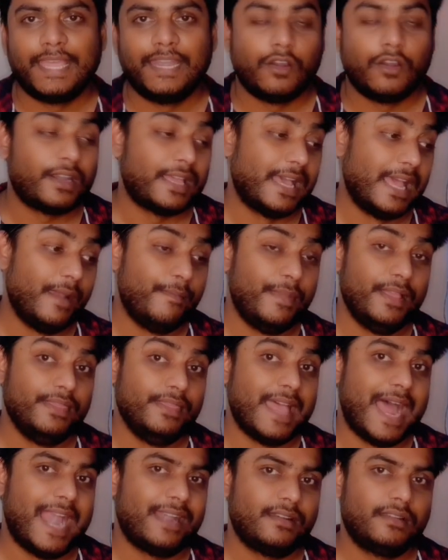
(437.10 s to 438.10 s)
cannot help
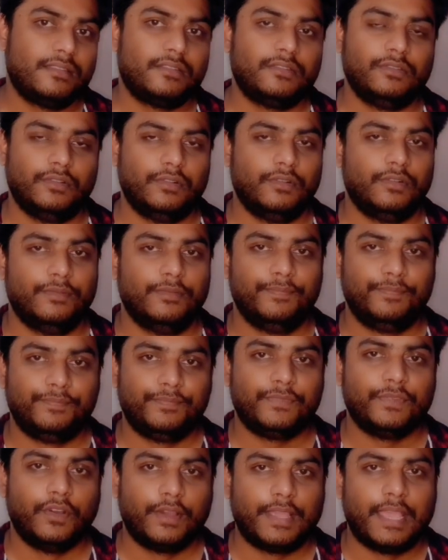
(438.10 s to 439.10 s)
in that. So
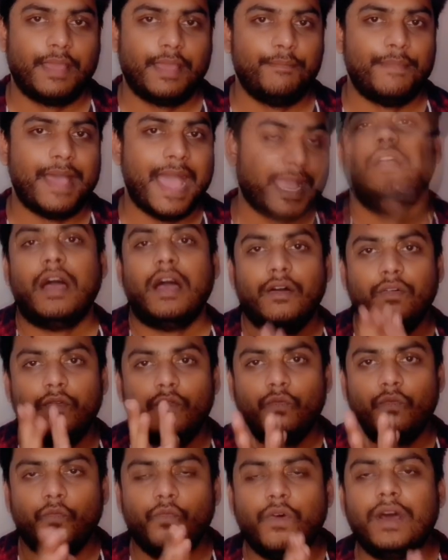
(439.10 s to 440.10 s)
okay, I'm back.
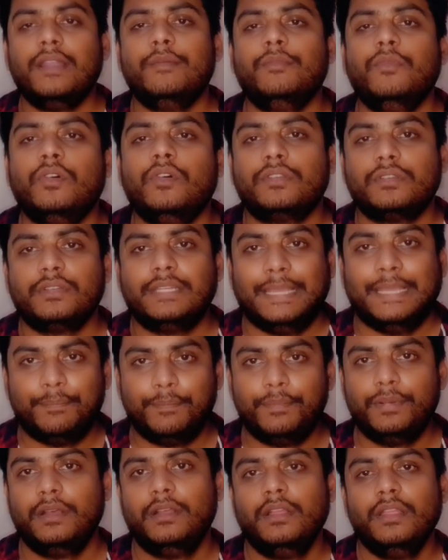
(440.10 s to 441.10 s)
One more
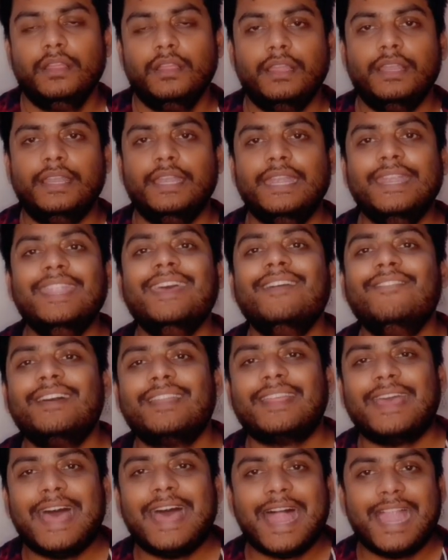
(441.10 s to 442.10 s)
tip:
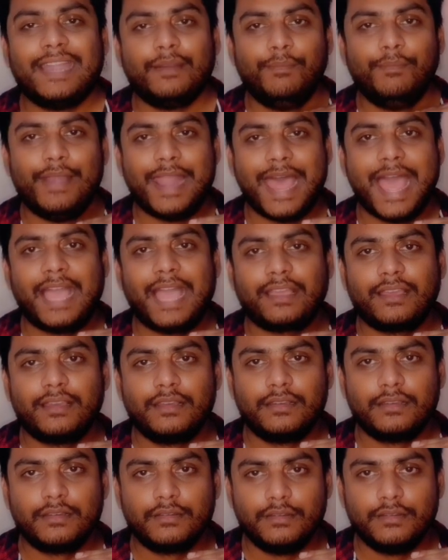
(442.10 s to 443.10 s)
never add black
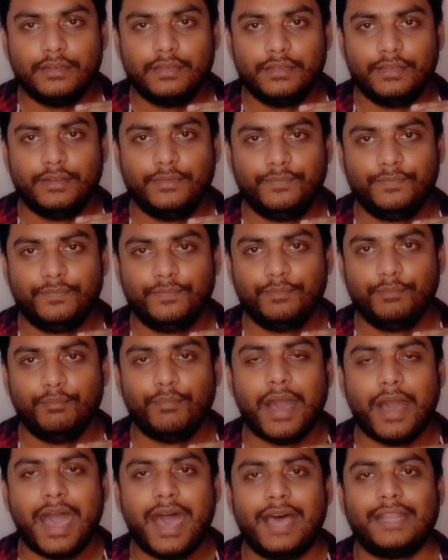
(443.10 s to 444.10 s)

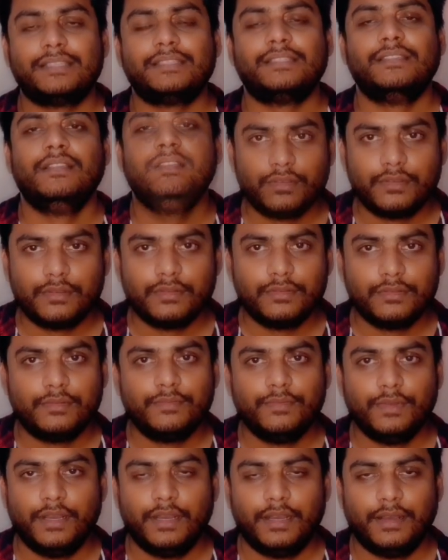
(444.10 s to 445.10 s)
bars
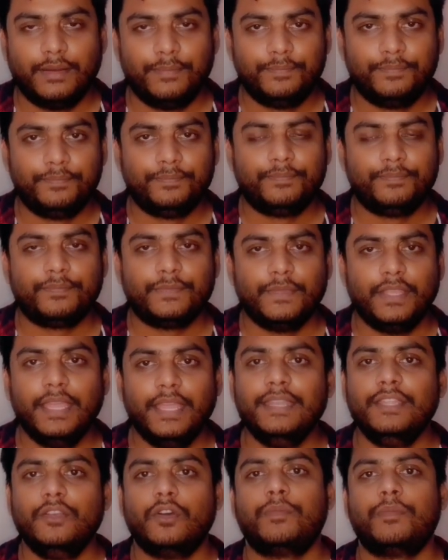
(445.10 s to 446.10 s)

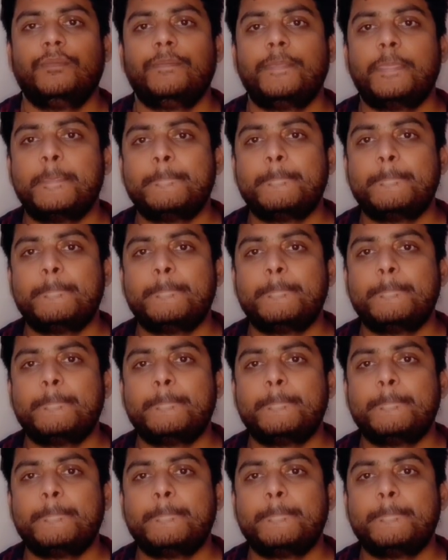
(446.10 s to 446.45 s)
in your